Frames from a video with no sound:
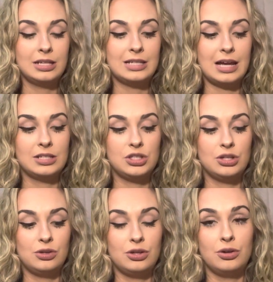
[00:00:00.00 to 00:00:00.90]
tend
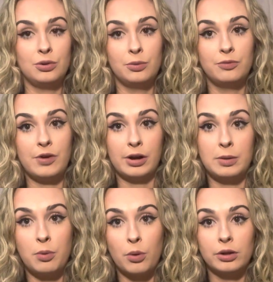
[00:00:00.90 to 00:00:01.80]
to do very
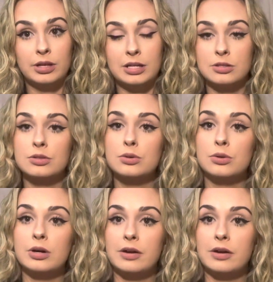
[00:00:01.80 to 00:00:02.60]
poorly in school